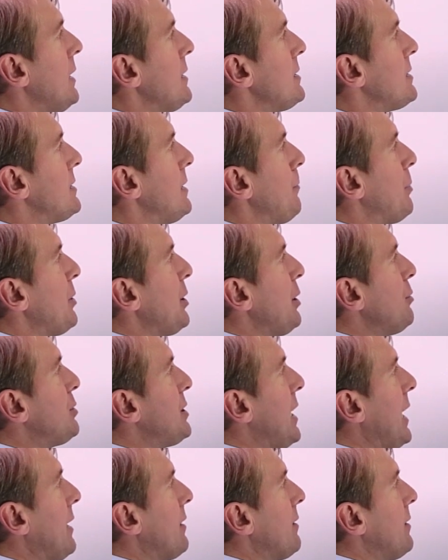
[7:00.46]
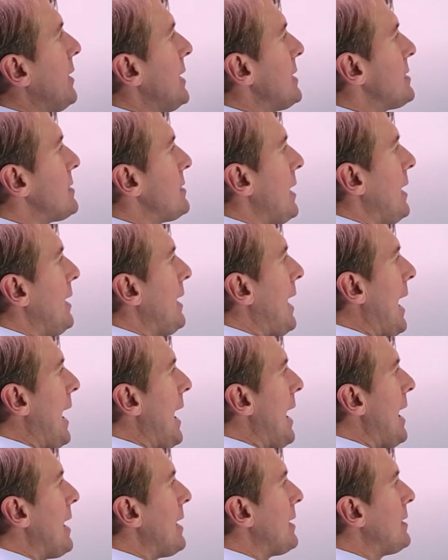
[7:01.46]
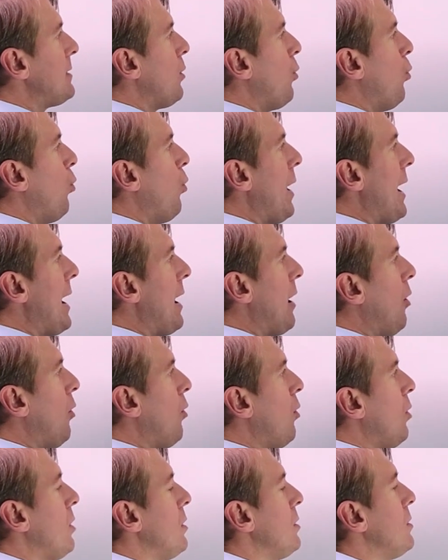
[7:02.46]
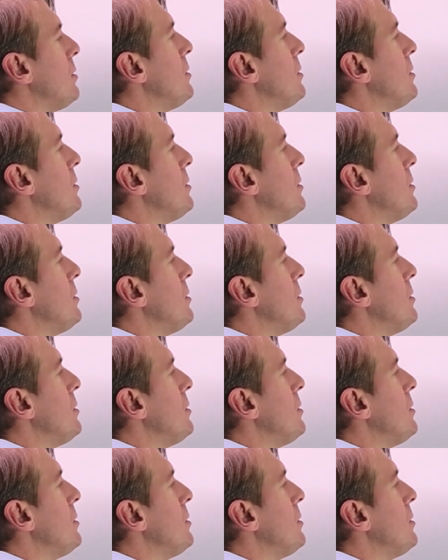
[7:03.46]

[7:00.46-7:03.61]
simply you take this and add wow